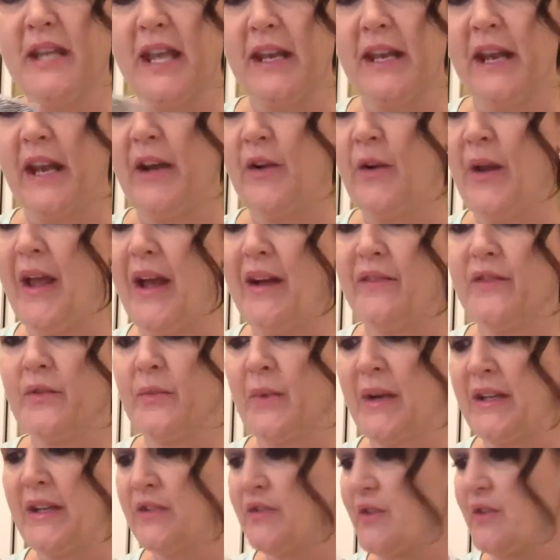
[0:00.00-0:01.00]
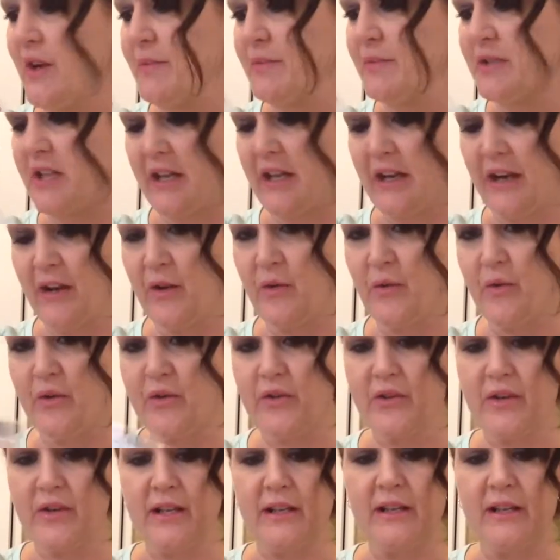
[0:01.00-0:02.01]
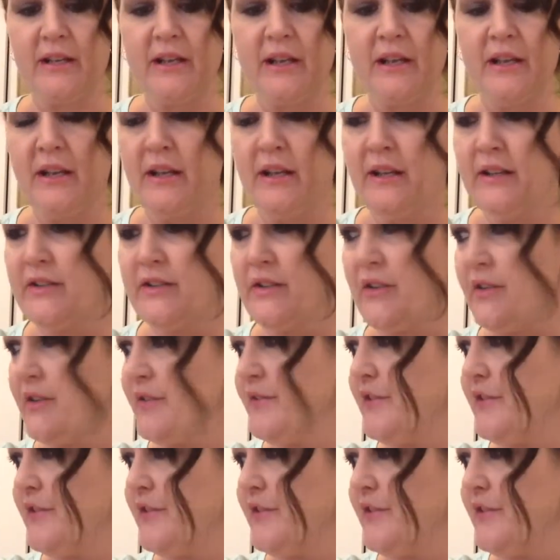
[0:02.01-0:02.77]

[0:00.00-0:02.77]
and I don't have the white striped yet. I ordered it. So the